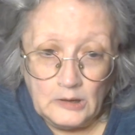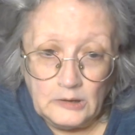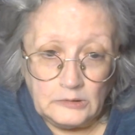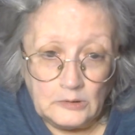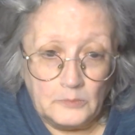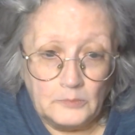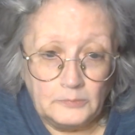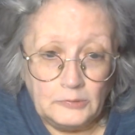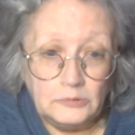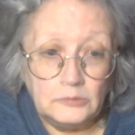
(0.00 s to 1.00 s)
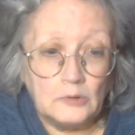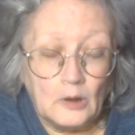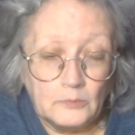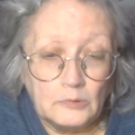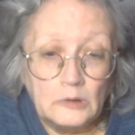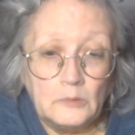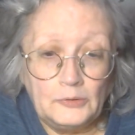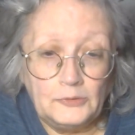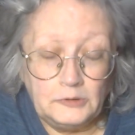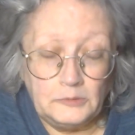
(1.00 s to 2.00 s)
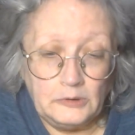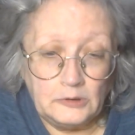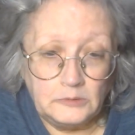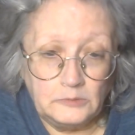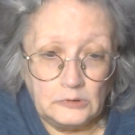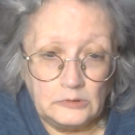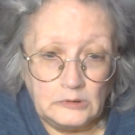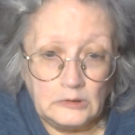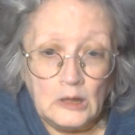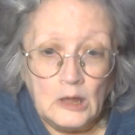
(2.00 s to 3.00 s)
I really want this to be a community